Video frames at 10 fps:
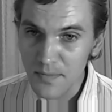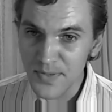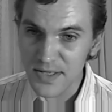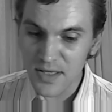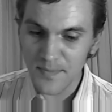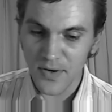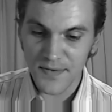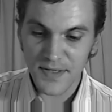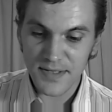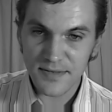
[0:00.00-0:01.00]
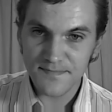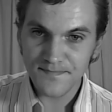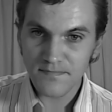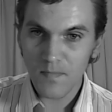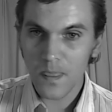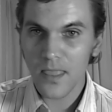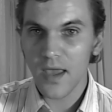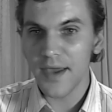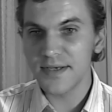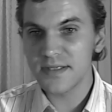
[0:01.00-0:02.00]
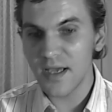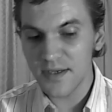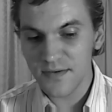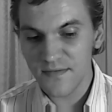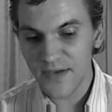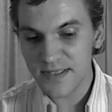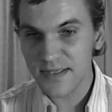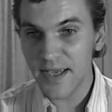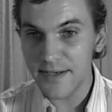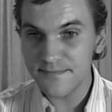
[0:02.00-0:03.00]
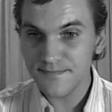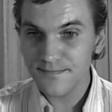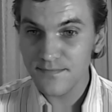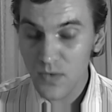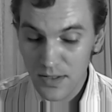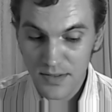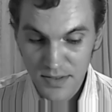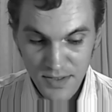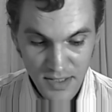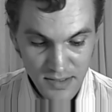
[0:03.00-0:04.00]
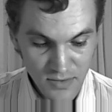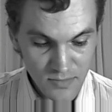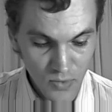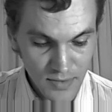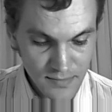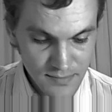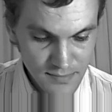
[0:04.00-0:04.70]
picked up on this and decided to investigate just a little more.